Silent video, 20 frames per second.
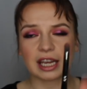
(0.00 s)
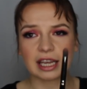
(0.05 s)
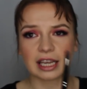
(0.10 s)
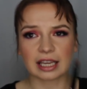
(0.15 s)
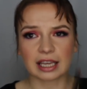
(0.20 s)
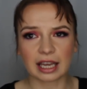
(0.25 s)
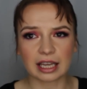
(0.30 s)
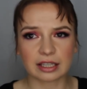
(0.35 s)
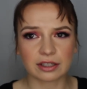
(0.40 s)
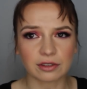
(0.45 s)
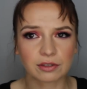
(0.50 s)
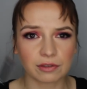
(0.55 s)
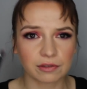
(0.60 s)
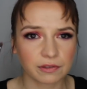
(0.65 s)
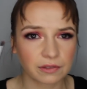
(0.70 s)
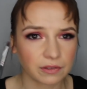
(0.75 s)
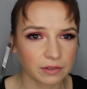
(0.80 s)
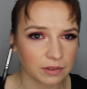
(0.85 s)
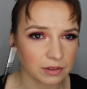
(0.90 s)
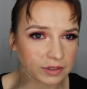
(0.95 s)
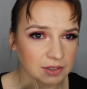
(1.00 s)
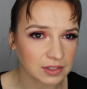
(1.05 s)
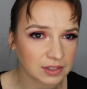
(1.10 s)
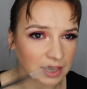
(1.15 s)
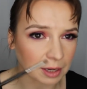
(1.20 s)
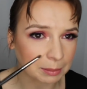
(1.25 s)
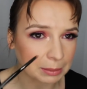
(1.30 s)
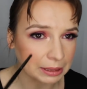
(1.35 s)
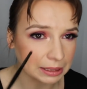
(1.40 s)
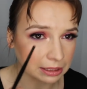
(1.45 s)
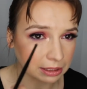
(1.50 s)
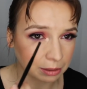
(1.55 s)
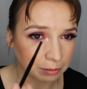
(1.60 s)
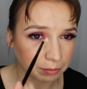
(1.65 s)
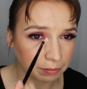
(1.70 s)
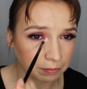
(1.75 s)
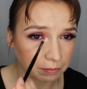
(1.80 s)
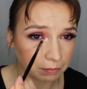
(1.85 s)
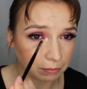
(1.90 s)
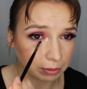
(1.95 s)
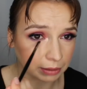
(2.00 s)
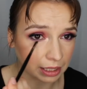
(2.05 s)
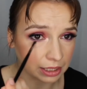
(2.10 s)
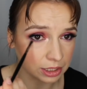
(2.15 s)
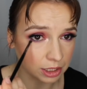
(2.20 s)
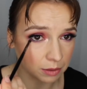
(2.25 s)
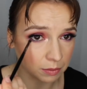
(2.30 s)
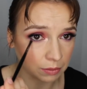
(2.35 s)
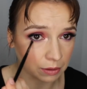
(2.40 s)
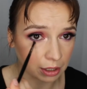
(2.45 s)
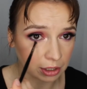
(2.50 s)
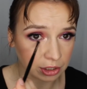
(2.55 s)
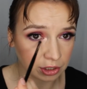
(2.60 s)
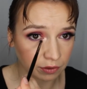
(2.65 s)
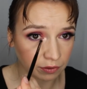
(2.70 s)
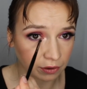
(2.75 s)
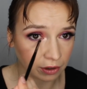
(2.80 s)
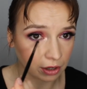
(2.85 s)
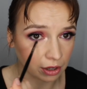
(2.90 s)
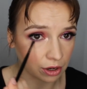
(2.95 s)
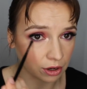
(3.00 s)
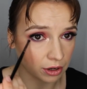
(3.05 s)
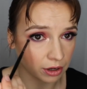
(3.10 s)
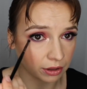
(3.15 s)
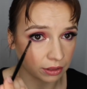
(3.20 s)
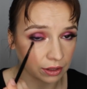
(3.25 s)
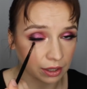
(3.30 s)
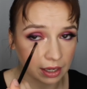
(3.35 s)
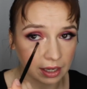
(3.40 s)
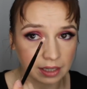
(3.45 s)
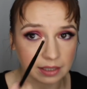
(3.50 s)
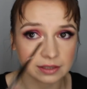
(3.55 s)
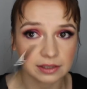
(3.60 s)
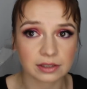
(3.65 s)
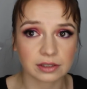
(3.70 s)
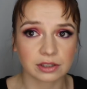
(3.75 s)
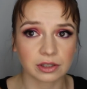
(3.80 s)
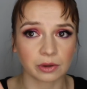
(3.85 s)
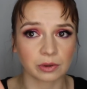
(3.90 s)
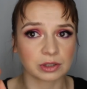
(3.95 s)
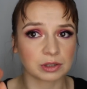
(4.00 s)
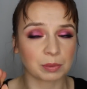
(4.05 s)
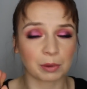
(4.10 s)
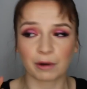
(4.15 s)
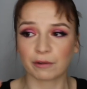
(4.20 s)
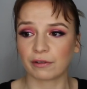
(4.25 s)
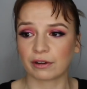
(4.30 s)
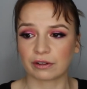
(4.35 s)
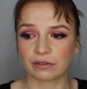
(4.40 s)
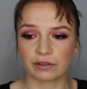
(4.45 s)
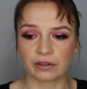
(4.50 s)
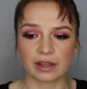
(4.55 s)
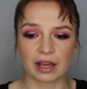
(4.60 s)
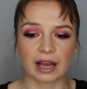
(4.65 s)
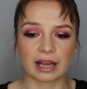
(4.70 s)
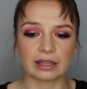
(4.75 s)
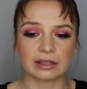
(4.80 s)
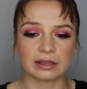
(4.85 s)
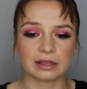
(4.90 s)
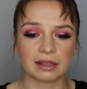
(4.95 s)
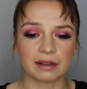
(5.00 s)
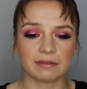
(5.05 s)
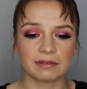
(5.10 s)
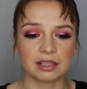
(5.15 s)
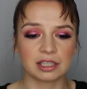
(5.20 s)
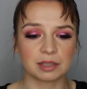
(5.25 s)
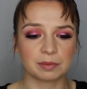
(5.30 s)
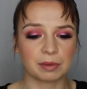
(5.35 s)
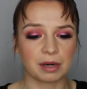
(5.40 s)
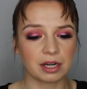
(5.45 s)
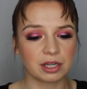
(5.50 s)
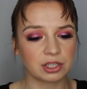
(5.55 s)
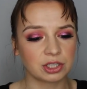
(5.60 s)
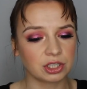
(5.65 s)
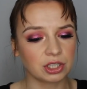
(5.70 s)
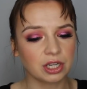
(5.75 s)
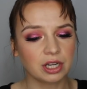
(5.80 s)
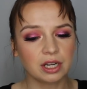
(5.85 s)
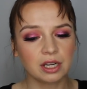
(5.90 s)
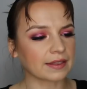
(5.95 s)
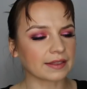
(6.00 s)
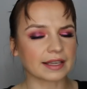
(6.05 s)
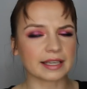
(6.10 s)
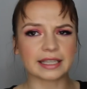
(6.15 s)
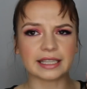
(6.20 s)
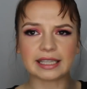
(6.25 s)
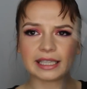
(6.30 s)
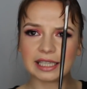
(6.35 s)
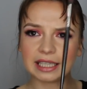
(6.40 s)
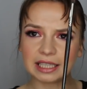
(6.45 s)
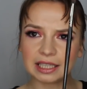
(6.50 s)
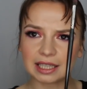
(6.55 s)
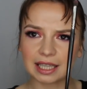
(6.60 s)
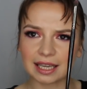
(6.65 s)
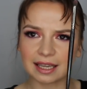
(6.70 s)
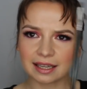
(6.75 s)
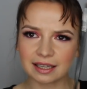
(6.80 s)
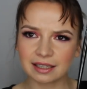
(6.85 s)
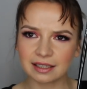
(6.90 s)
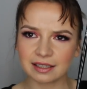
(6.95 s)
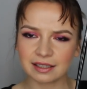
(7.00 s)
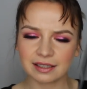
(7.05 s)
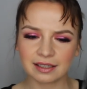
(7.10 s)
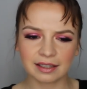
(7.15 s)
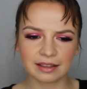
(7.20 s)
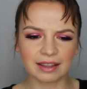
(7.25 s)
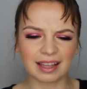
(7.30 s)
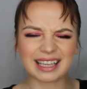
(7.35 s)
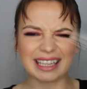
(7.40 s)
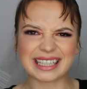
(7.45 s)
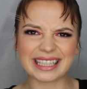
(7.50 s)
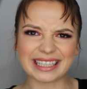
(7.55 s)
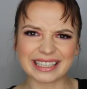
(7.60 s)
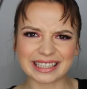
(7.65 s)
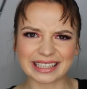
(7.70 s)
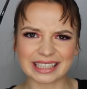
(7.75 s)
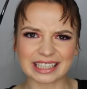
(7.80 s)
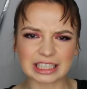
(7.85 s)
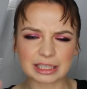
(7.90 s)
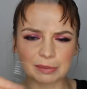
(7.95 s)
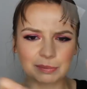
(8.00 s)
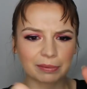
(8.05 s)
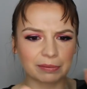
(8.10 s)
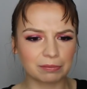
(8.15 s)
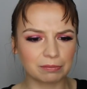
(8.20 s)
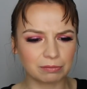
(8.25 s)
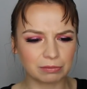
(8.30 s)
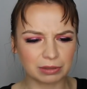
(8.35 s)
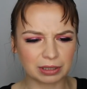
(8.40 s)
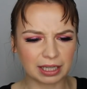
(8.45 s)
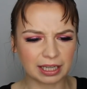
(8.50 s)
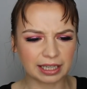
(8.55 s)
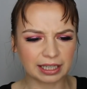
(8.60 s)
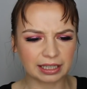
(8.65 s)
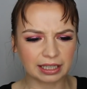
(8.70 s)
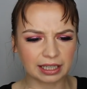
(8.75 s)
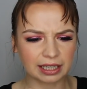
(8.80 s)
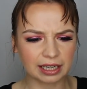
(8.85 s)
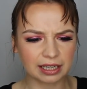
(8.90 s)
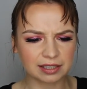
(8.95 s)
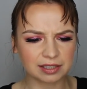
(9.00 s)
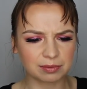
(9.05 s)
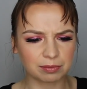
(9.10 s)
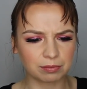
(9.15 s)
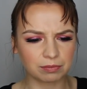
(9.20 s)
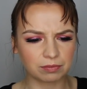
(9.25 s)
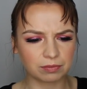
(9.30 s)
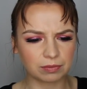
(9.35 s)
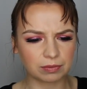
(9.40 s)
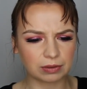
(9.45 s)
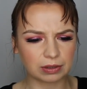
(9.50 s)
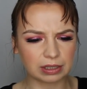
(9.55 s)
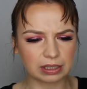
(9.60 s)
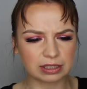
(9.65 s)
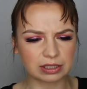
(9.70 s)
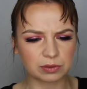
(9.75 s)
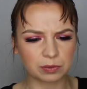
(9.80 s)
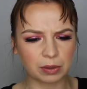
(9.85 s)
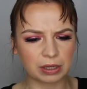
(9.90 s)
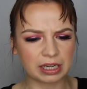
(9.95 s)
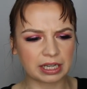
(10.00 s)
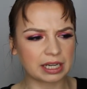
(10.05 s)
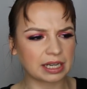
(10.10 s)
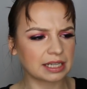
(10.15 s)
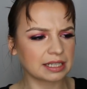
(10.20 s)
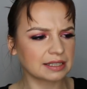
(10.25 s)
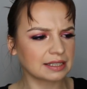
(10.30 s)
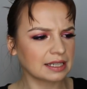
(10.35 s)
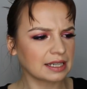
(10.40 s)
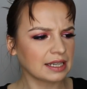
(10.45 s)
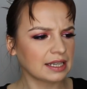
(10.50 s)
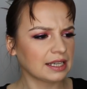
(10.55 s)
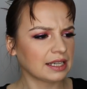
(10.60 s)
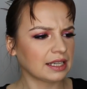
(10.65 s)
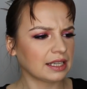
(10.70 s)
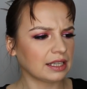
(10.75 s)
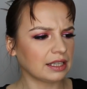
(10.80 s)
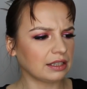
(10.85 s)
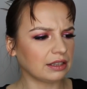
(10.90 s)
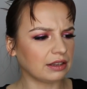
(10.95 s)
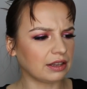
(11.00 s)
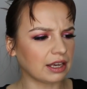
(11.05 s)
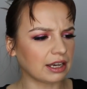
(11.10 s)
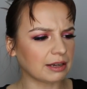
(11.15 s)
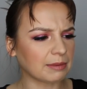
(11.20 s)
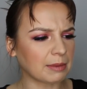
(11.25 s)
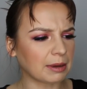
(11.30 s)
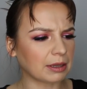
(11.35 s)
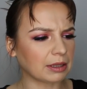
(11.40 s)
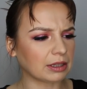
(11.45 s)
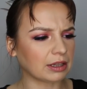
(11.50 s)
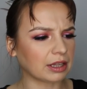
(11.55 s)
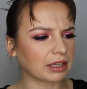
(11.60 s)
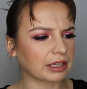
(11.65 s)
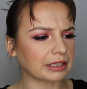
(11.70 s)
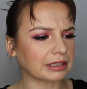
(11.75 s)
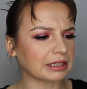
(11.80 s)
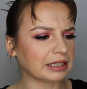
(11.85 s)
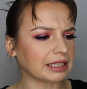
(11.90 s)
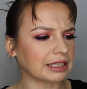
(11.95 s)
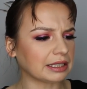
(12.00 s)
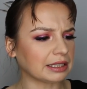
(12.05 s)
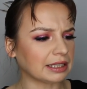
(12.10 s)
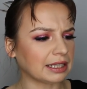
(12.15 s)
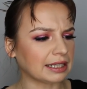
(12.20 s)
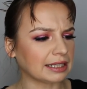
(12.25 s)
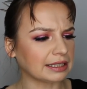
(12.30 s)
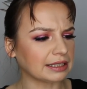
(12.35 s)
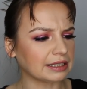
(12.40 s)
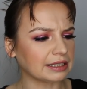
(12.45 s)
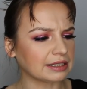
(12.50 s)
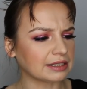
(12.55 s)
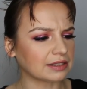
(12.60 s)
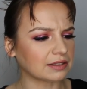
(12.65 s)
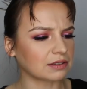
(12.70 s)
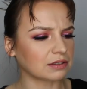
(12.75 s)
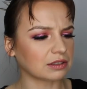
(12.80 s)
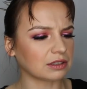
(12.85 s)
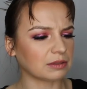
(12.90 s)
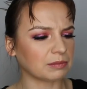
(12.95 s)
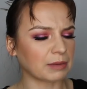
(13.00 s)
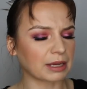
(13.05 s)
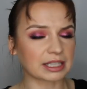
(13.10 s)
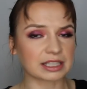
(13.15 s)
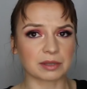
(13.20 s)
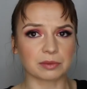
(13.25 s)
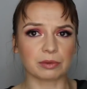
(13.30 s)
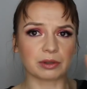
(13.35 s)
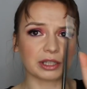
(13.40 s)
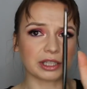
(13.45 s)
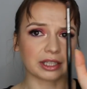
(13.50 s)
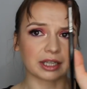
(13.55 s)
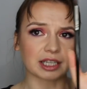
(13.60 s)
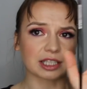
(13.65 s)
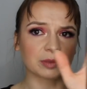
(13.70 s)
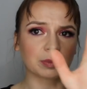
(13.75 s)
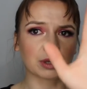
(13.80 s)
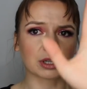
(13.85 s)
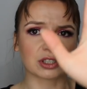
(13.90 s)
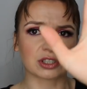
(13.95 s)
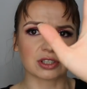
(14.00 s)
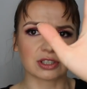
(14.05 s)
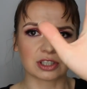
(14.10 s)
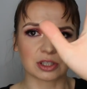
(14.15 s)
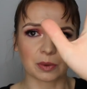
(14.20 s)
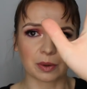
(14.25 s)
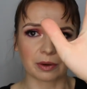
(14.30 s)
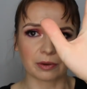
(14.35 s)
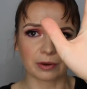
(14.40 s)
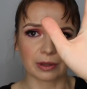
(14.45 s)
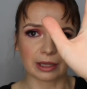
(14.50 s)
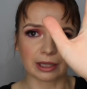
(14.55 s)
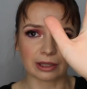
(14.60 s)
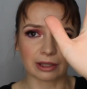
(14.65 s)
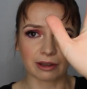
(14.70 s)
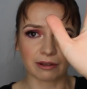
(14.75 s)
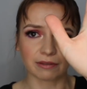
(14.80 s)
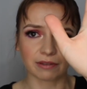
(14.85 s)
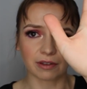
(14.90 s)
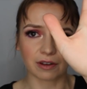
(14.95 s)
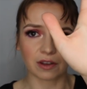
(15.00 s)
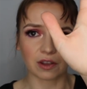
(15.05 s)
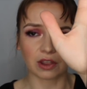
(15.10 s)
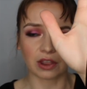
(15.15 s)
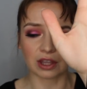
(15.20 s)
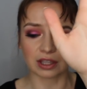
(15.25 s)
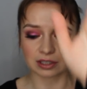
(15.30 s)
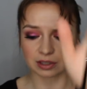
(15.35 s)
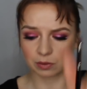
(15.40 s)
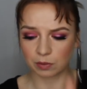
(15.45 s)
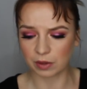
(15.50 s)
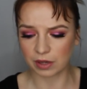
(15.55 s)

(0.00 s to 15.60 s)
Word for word: a kind of stubby little blender brush for underneath the eyes. So it's perfect for that. I love this brush. The E line, the Elite line, I guess is what it is. The Elite line makes some really nice brushes. So I really love this